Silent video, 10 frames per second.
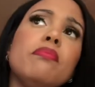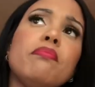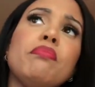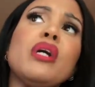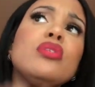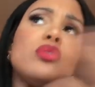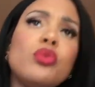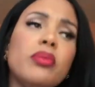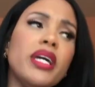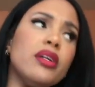personal
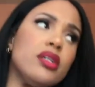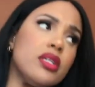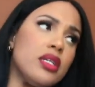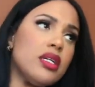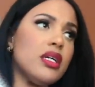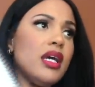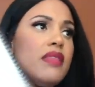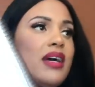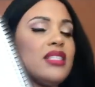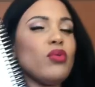planner, and
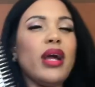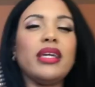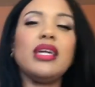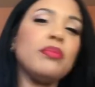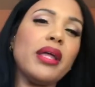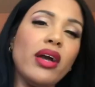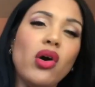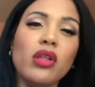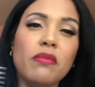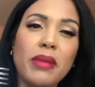that's where I keep like
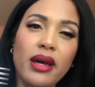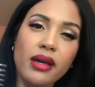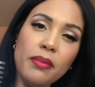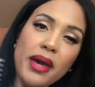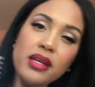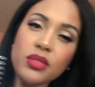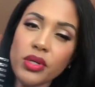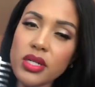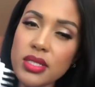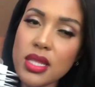all of my
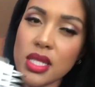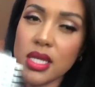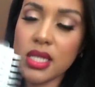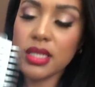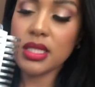passwords and things,